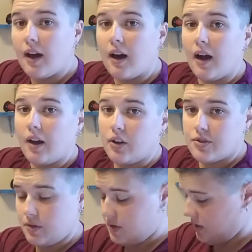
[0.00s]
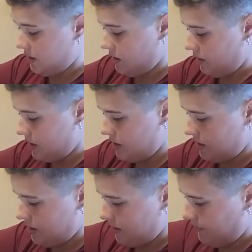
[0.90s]
I also did not like
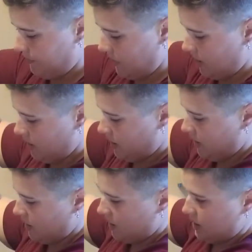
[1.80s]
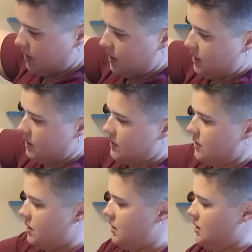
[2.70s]

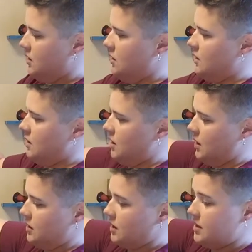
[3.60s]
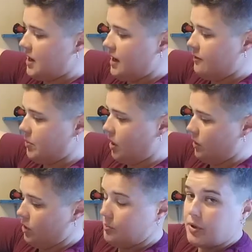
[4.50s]
is it does have
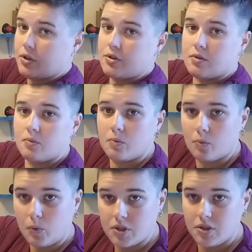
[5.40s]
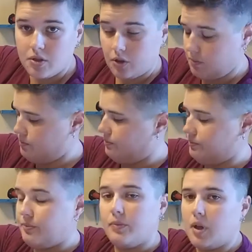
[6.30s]
bottle openers,
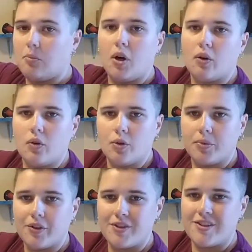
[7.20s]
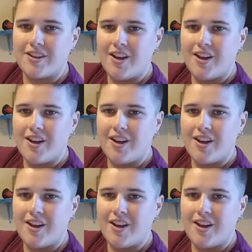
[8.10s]
not bottle openers,